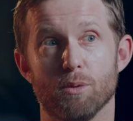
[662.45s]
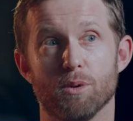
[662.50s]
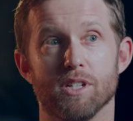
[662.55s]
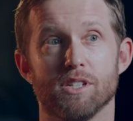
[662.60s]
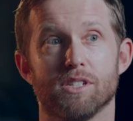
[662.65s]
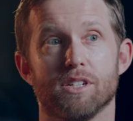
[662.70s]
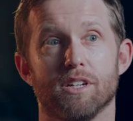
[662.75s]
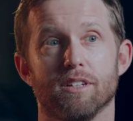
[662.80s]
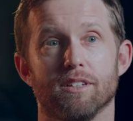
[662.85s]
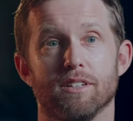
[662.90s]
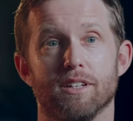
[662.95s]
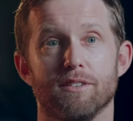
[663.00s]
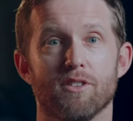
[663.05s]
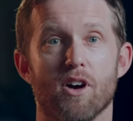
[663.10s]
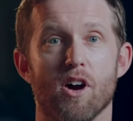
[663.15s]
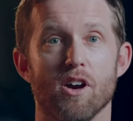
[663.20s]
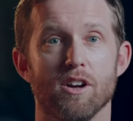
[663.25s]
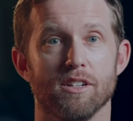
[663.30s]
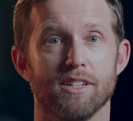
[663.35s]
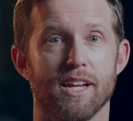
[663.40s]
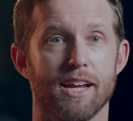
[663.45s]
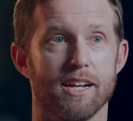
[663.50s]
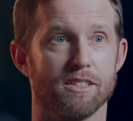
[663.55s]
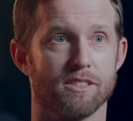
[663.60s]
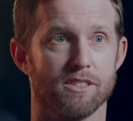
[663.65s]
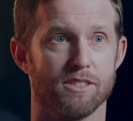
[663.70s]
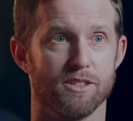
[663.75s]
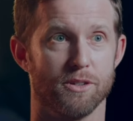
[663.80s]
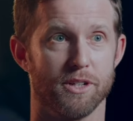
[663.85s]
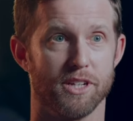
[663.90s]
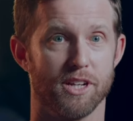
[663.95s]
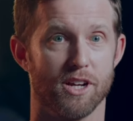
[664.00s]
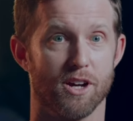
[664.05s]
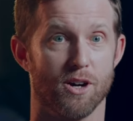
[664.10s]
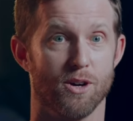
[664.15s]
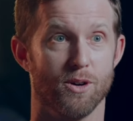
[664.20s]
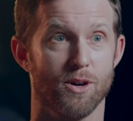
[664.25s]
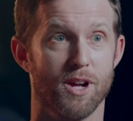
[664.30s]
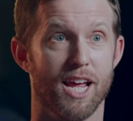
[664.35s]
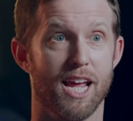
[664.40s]
We went to Live Art Dance
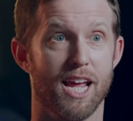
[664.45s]
Studio.